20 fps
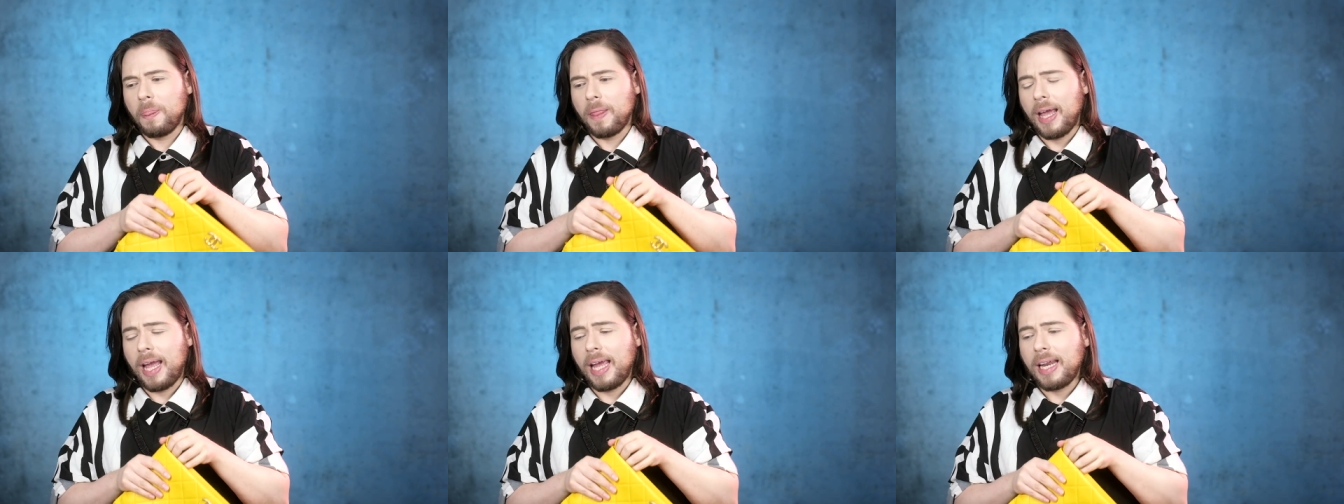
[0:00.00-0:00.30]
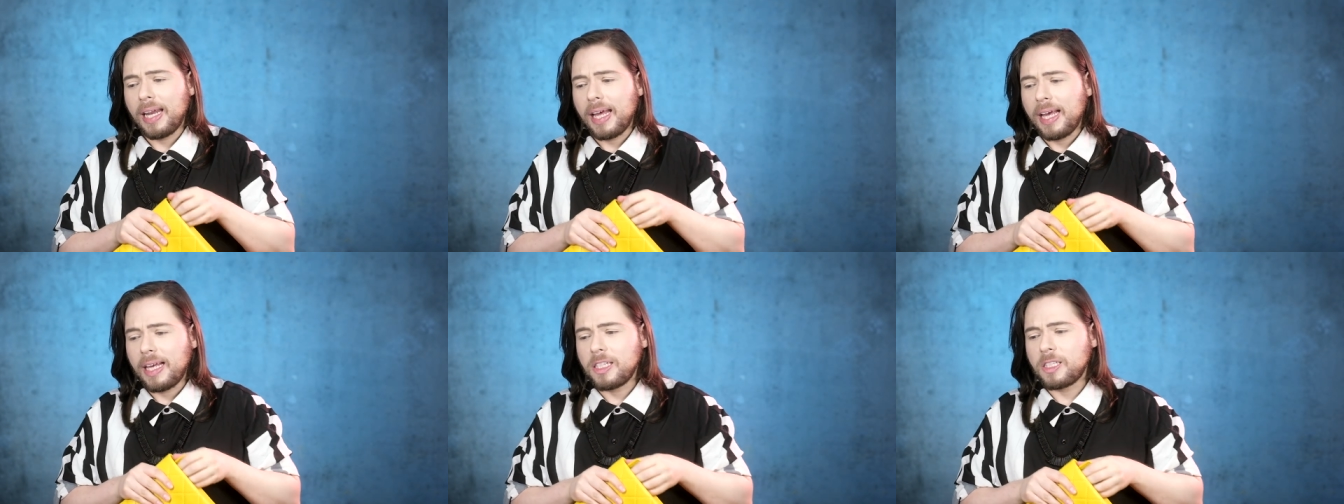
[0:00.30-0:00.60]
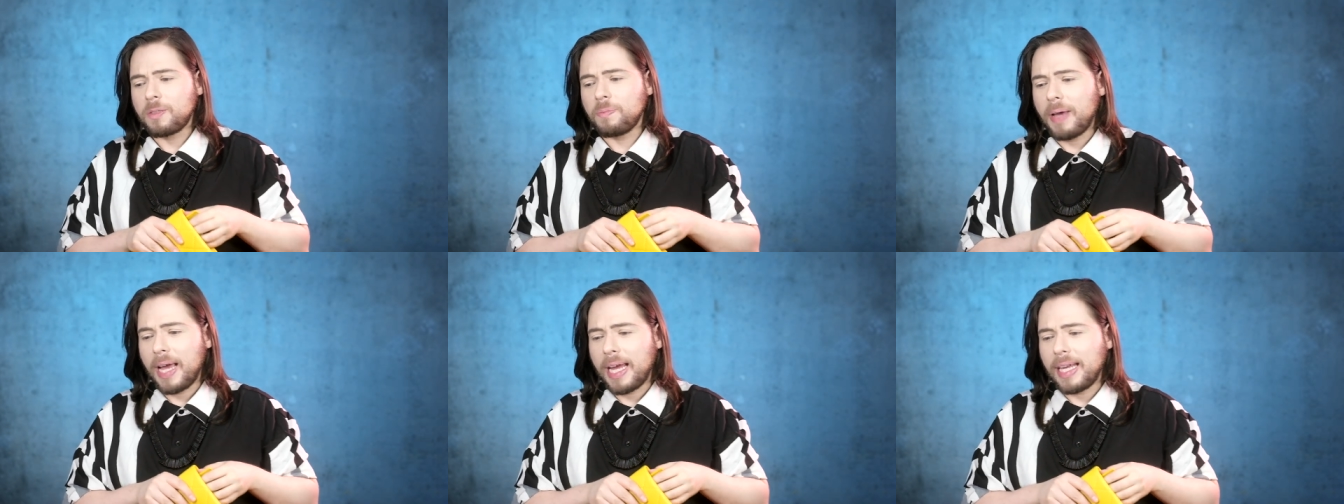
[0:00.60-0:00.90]
it
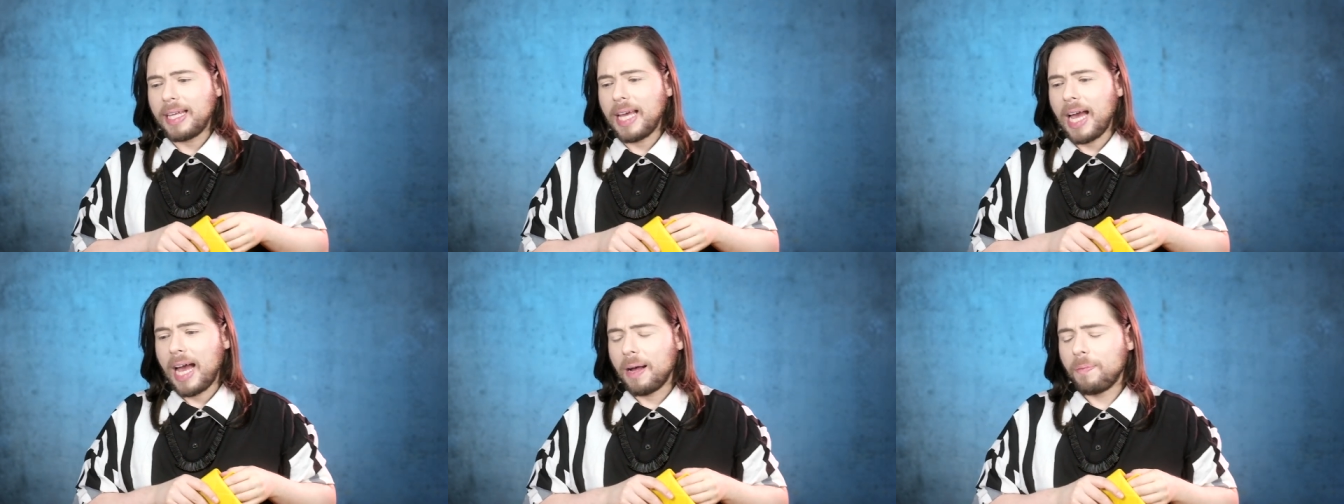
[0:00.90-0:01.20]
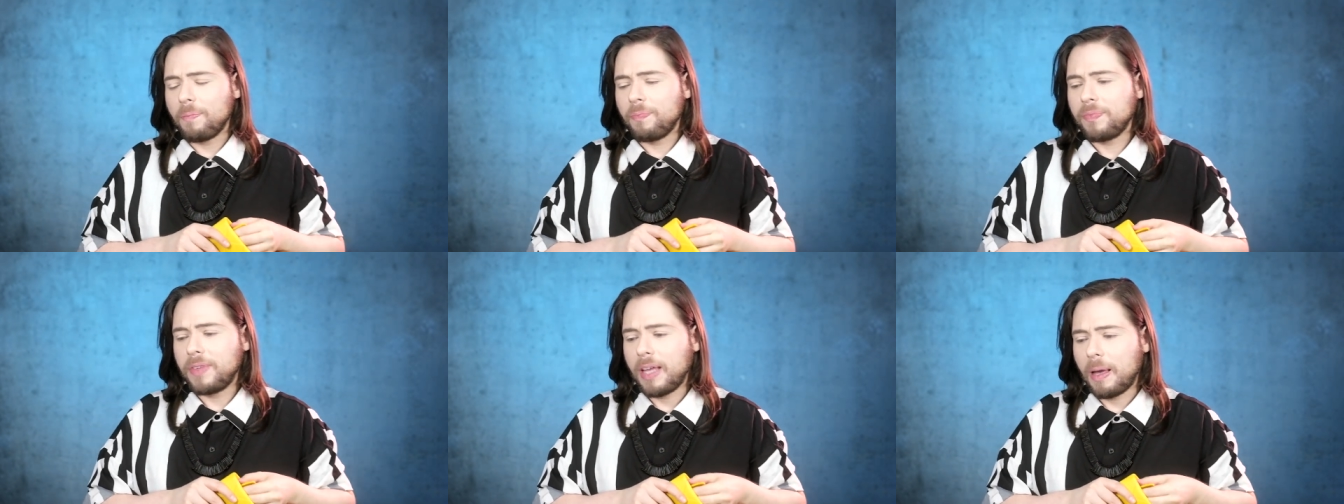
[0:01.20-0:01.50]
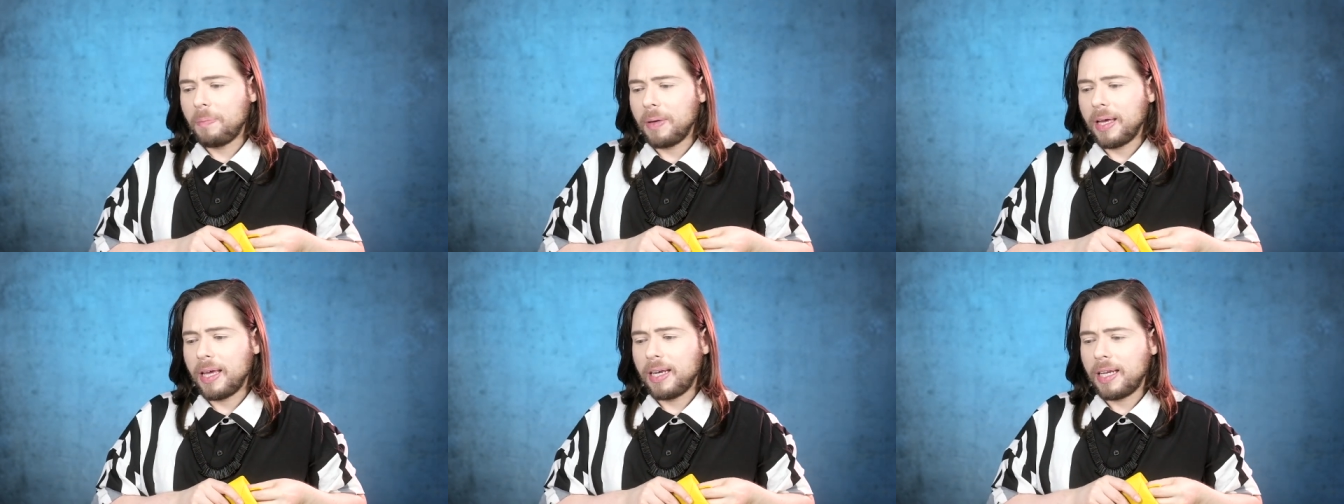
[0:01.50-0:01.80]
is made, yeah,
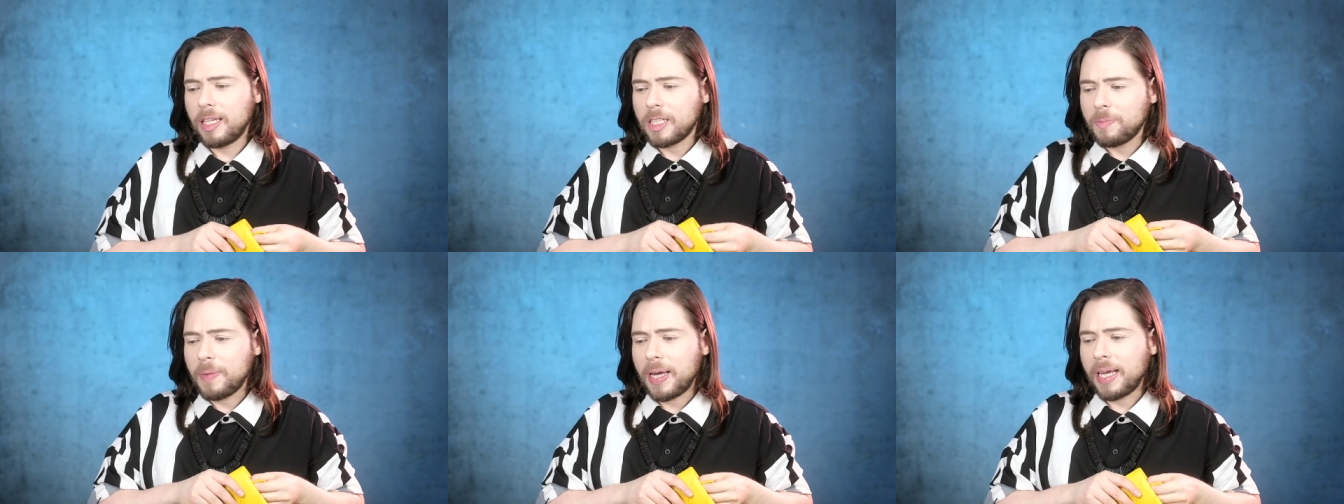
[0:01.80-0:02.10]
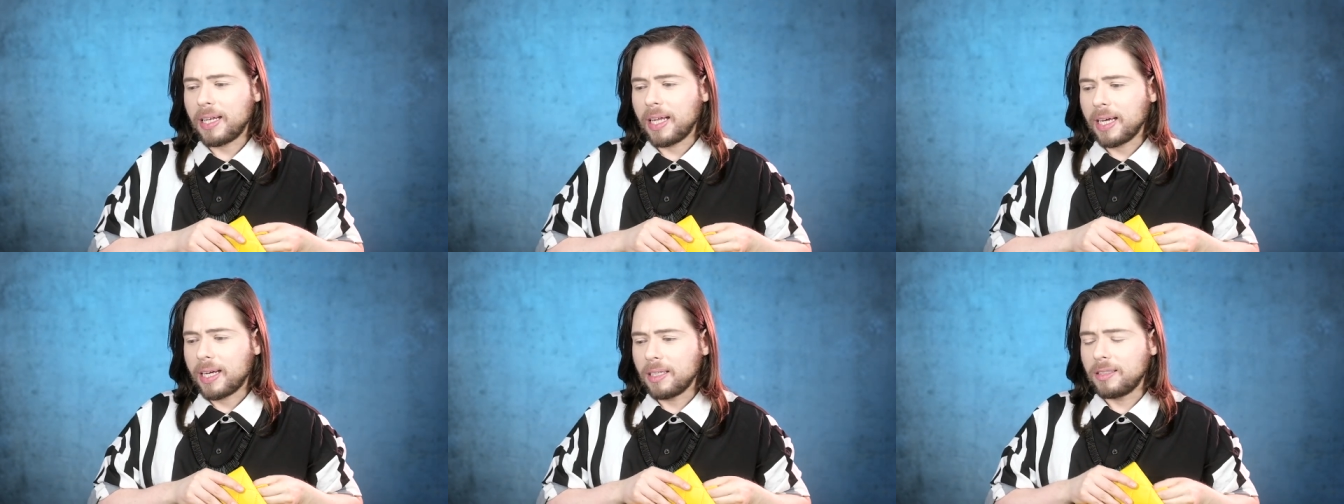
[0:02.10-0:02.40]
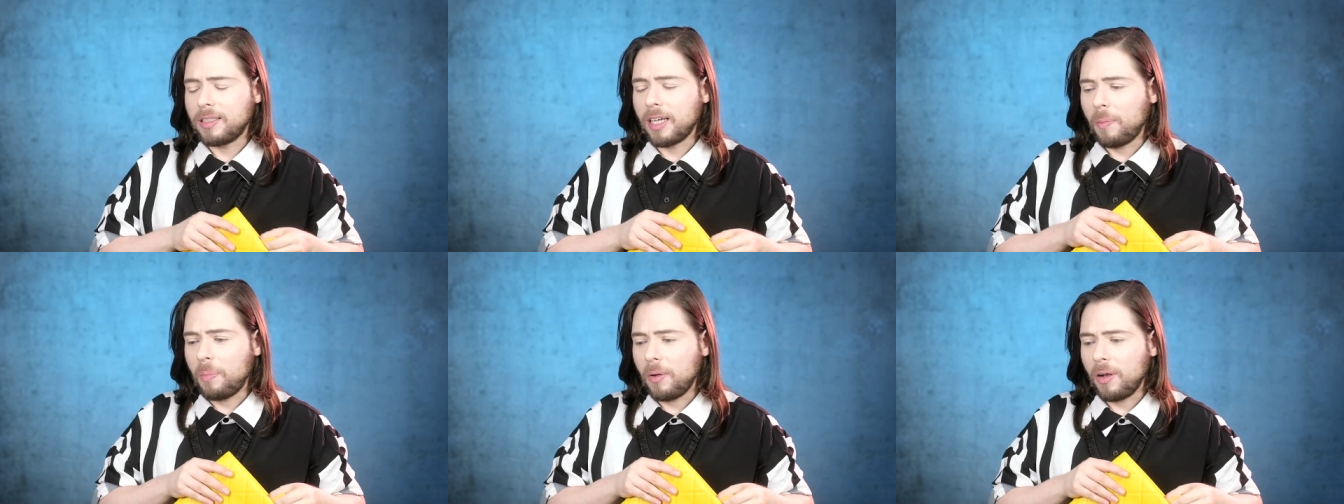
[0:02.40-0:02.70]
Debbie. It is made like a
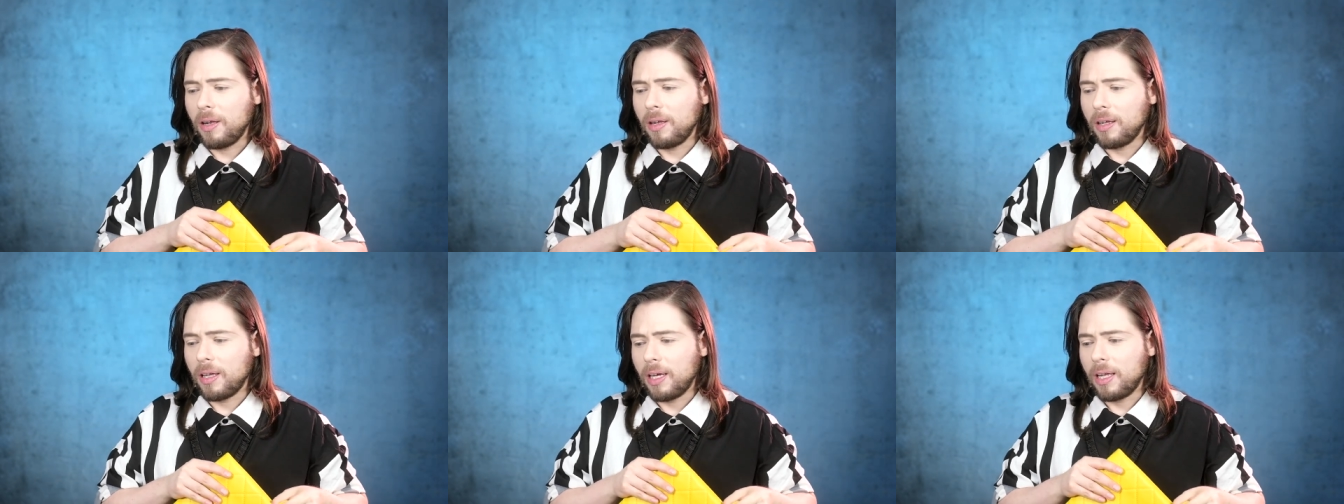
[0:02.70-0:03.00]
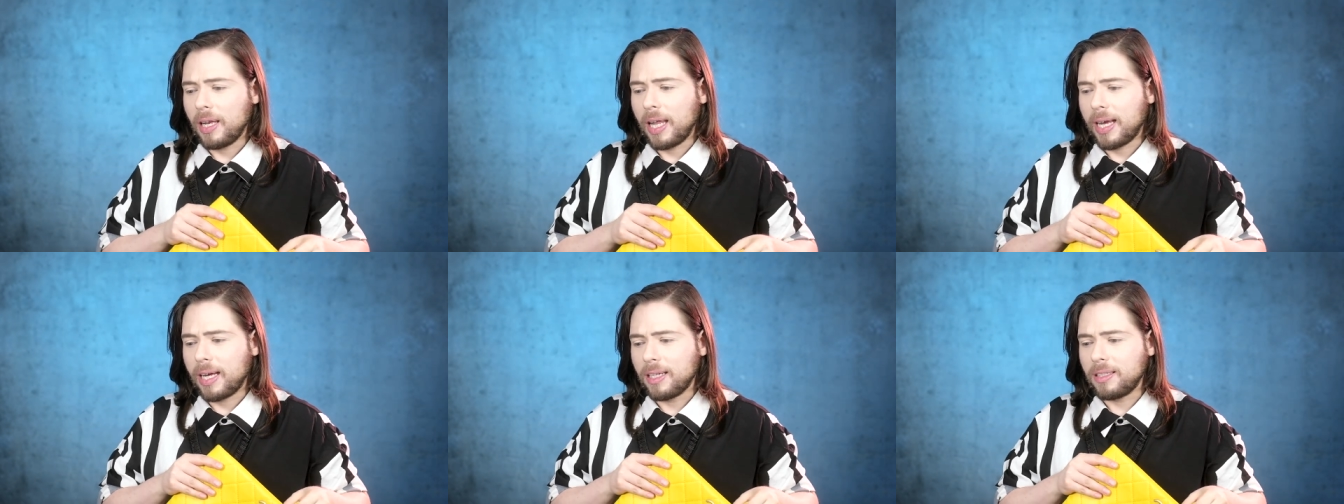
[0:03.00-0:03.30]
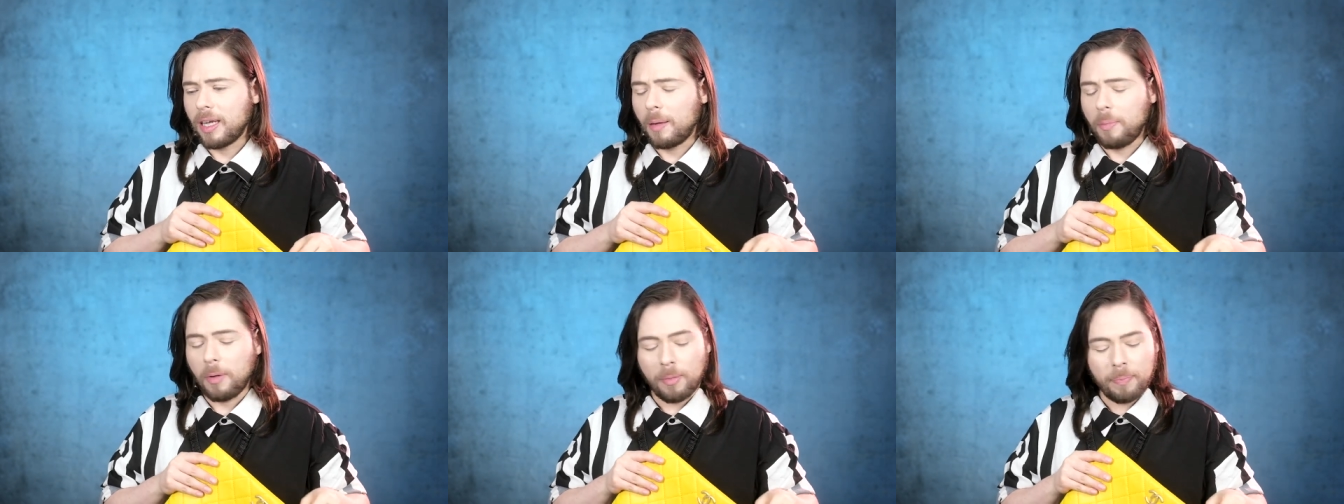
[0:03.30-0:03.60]
double, uh, like a
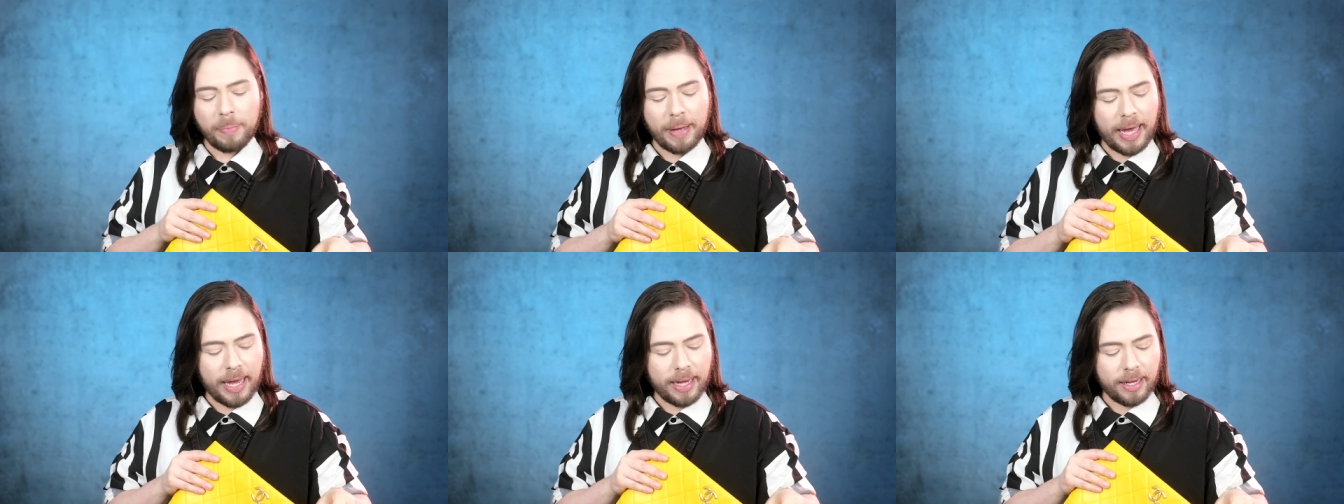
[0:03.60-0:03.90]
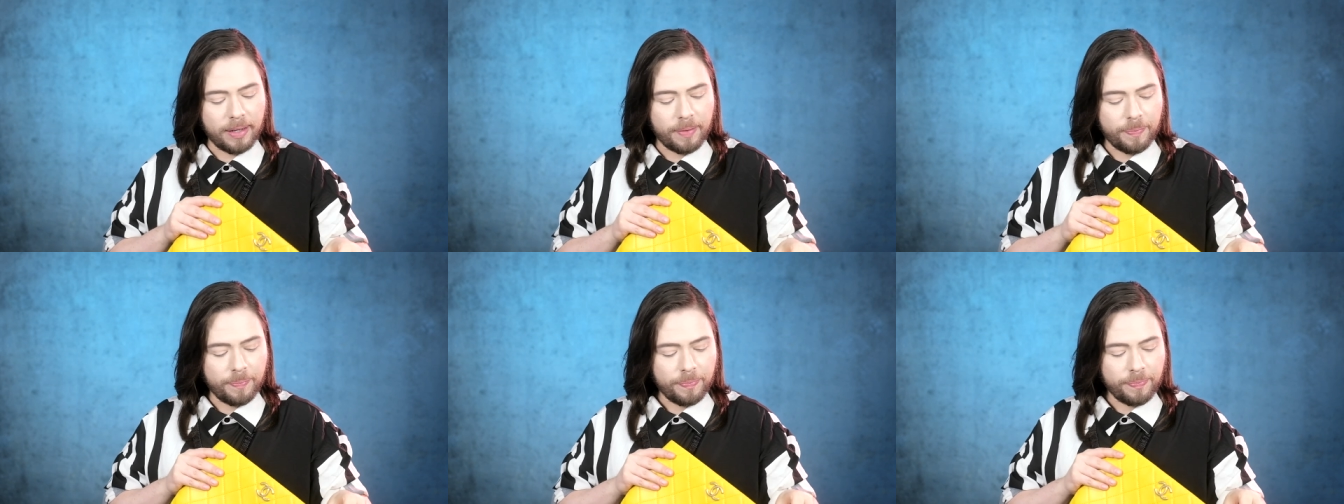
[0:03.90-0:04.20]
double bag.